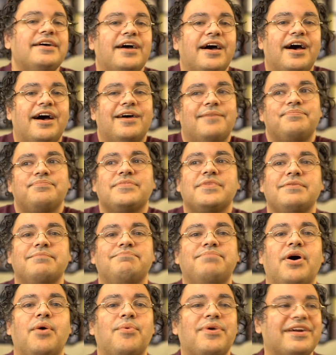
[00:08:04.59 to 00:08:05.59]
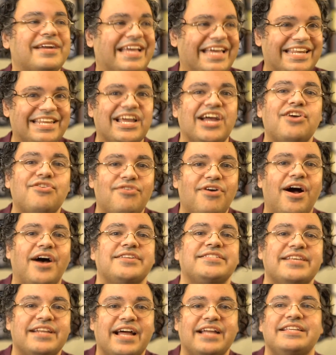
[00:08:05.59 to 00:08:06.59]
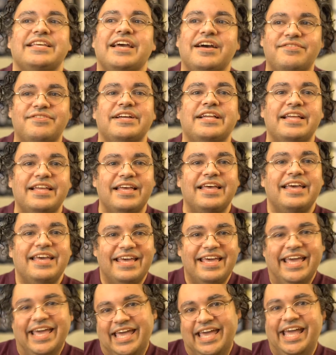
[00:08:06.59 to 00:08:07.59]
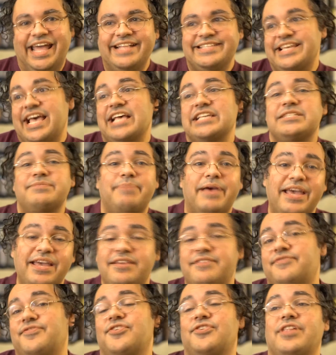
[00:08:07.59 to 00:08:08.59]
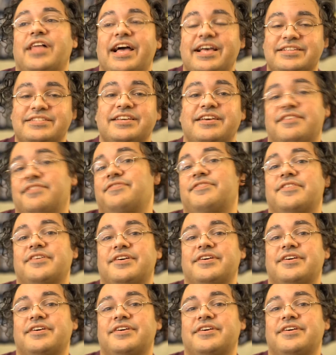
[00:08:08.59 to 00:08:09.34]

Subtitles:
But we're getting across that idea of it's as painful as if